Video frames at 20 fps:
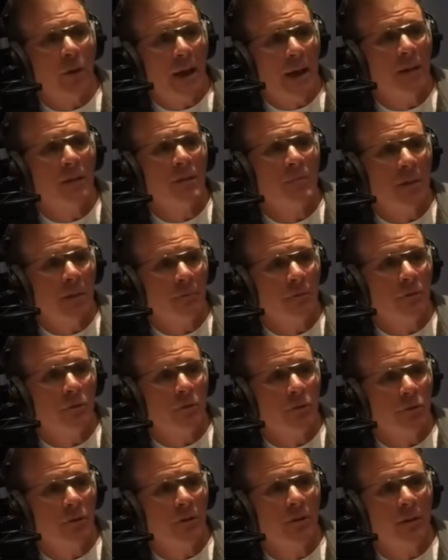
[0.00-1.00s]
random
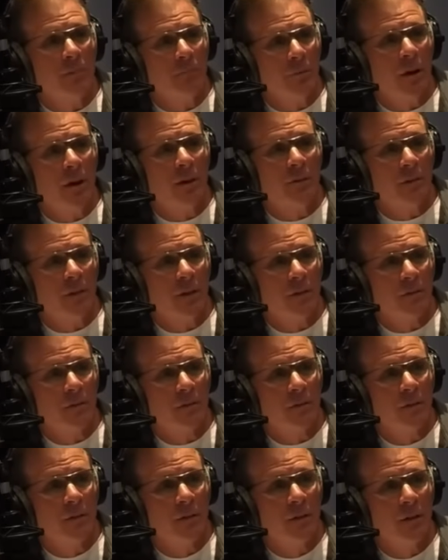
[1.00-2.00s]
evolutionary
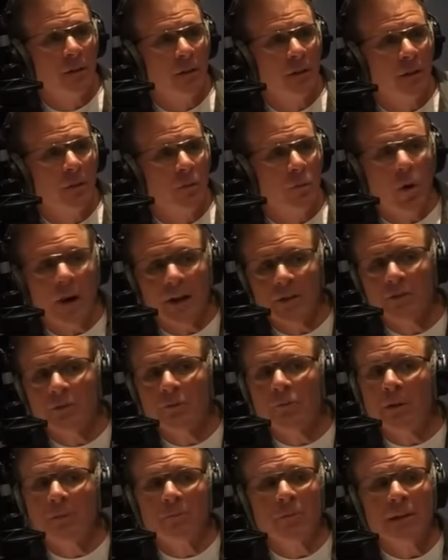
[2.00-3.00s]
process, why should
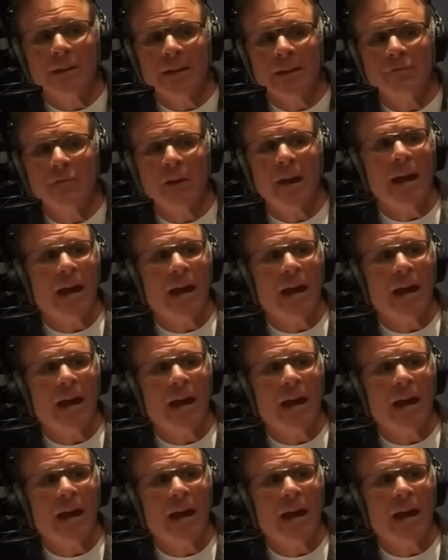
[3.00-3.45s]
we believe